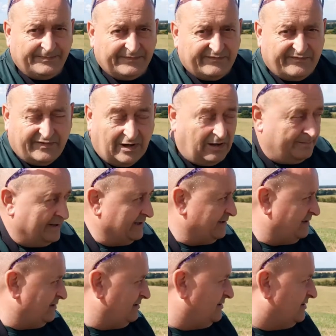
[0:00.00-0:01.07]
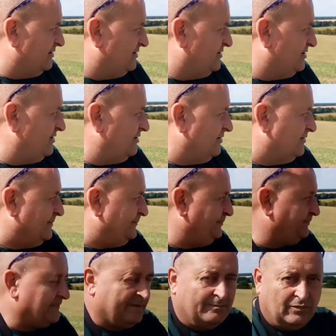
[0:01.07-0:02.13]
farming concern,
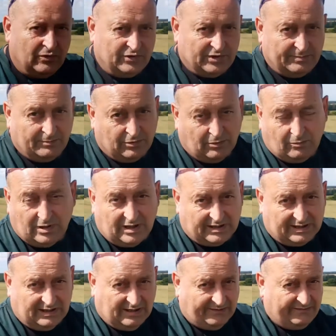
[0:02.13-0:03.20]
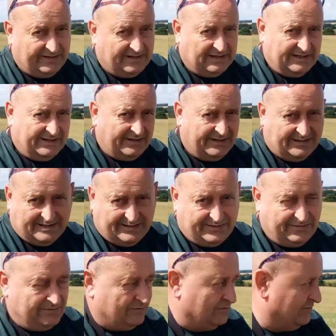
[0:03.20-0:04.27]
much more wildlife friendly than I
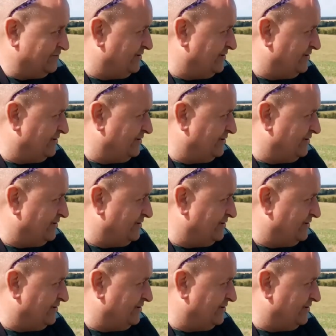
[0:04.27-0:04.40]
thought.